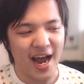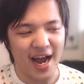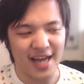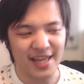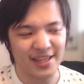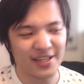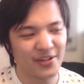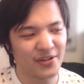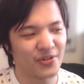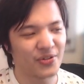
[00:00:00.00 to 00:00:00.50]
I
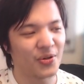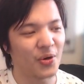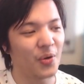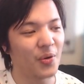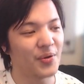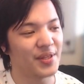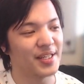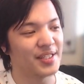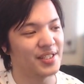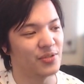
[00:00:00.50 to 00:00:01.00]
think your goal
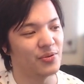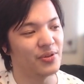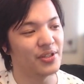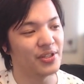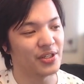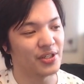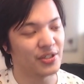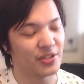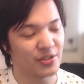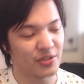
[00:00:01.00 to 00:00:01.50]
with this is
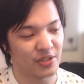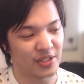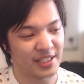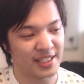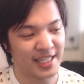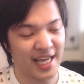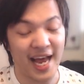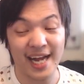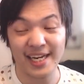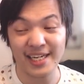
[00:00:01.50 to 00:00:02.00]
really to
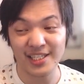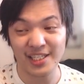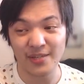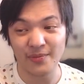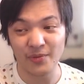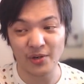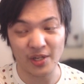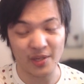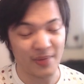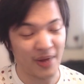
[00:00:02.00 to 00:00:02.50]
attack into
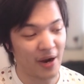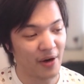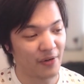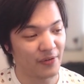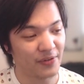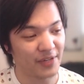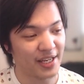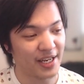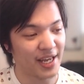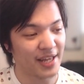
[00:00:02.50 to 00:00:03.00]
them really
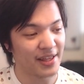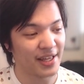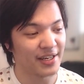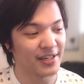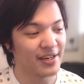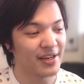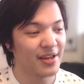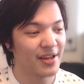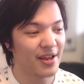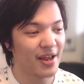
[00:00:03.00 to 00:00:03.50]
powerfully, and
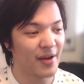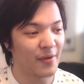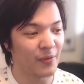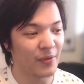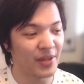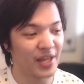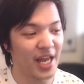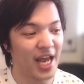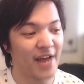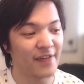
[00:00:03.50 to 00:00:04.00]
then
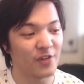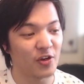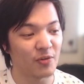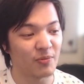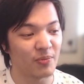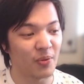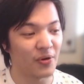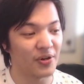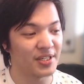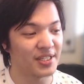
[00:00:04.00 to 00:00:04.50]
when they have no
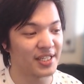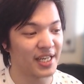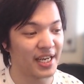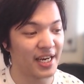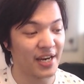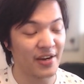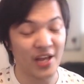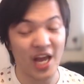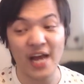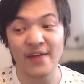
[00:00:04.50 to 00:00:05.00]
board
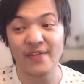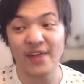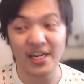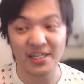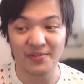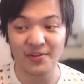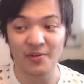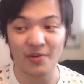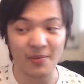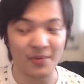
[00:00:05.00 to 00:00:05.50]
state and you have
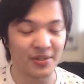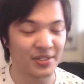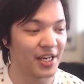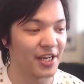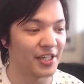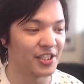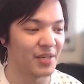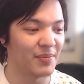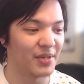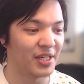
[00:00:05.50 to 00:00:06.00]
activated
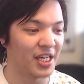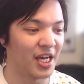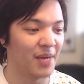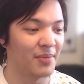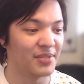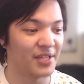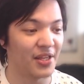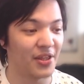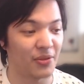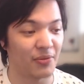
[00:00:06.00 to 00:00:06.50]
reputation, it
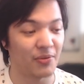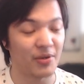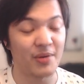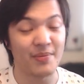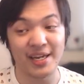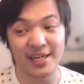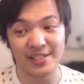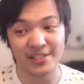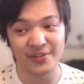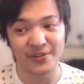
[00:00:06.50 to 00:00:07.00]
becomes a 3
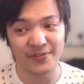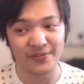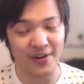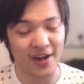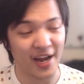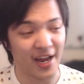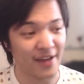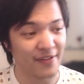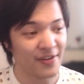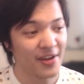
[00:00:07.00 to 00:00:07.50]
mana deal
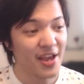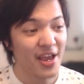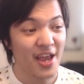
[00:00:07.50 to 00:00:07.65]
5.